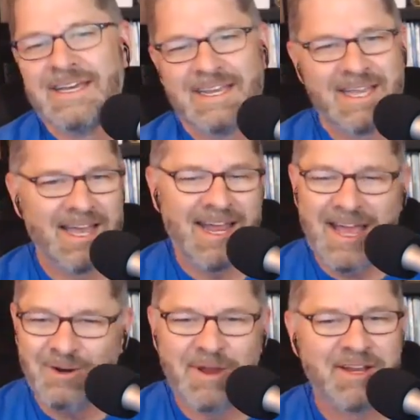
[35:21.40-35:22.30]
kind of
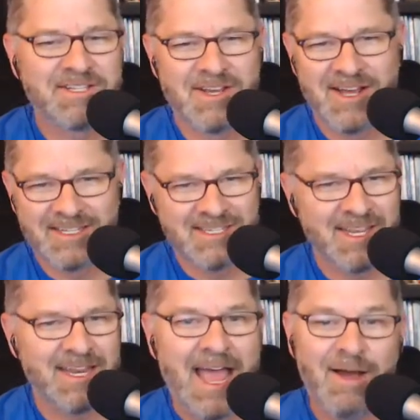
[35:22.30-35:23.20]
had a renaissance,
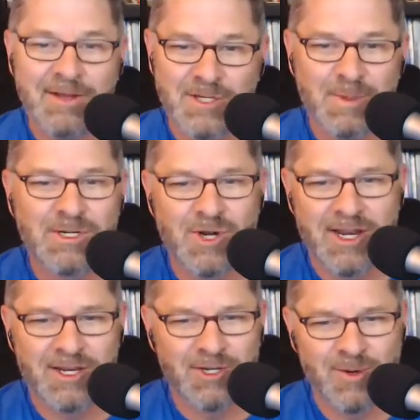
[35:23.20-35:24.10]
and now has been
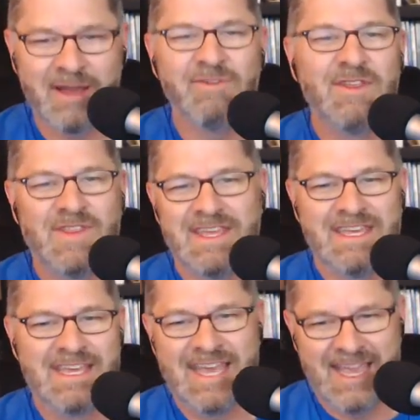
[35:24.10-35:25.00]
trying to do everything
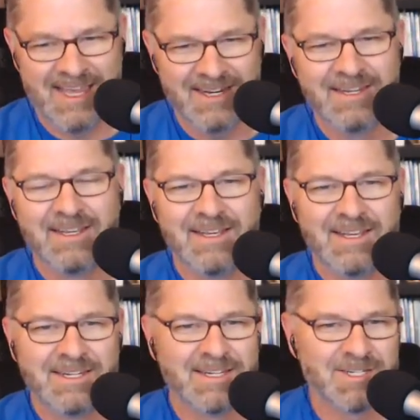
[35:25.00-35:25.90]
he can
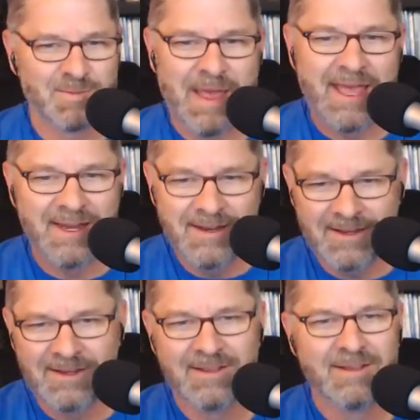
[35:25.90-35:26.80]
to spend
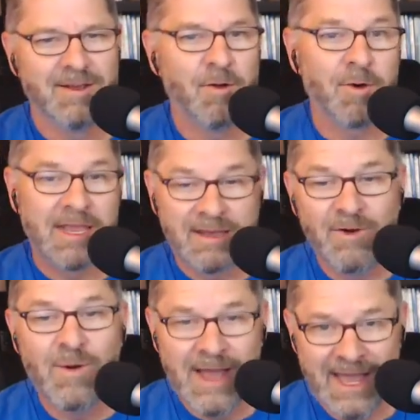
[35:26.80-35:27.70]
or give
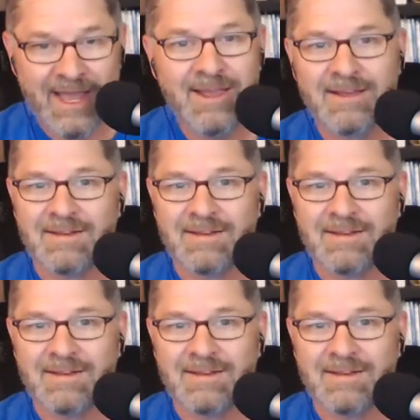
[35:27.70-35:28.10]
away